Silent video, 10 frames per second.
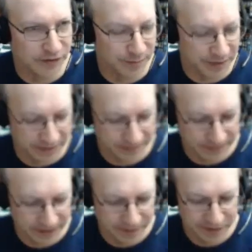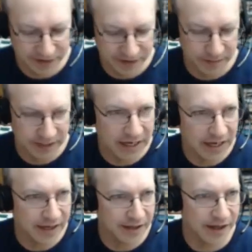a little bit iffy to me.
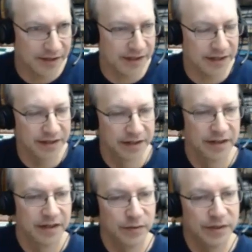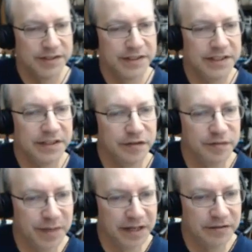I think what he did here
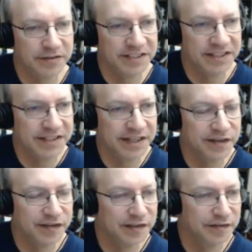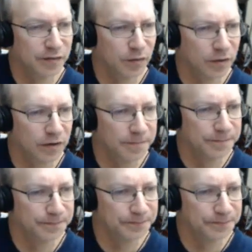is better. D takes c4.